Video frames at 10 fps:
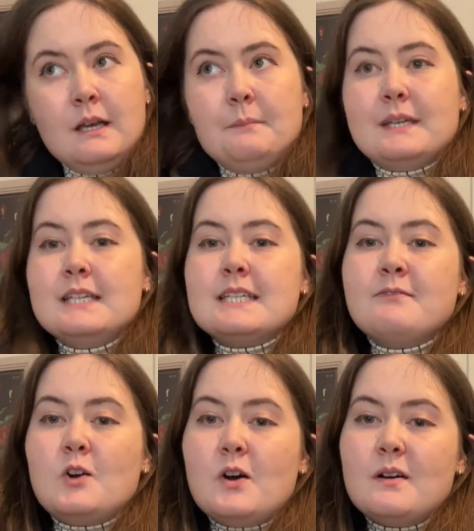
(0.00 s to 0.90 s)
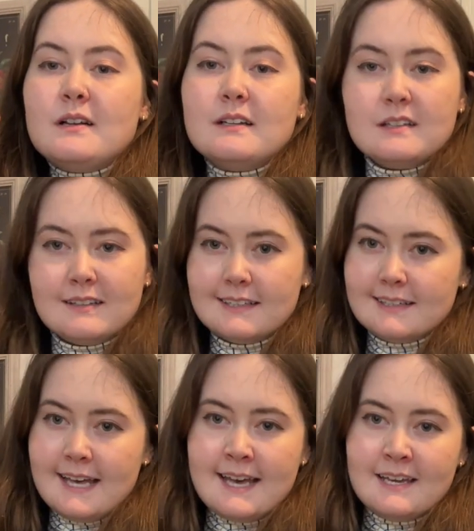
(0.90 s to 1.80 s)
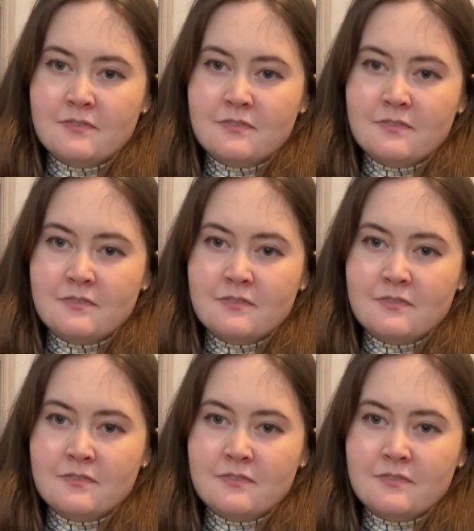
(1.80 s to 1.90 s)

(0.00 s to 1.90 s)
Because I've got hay